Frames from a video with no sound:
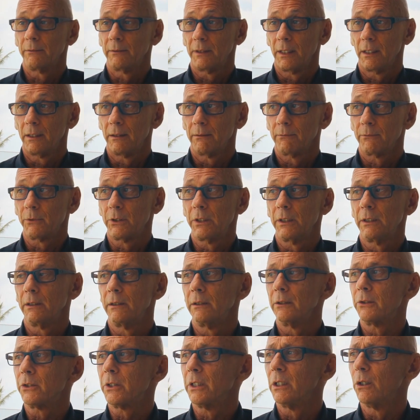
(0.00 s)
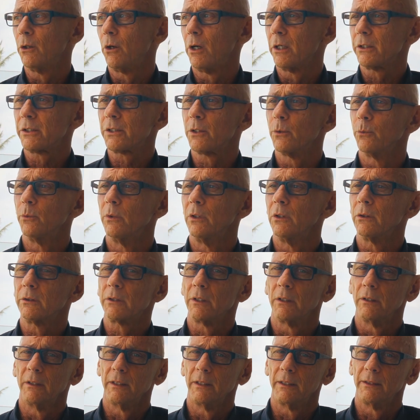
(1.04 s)
yeah. She lost the will
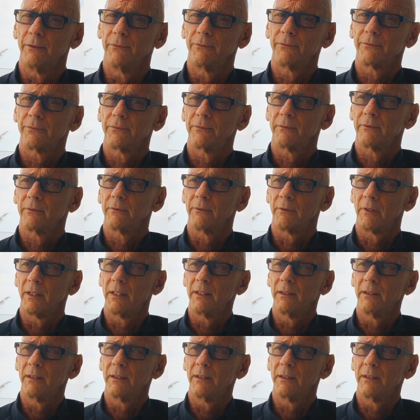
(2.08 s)
to live, right?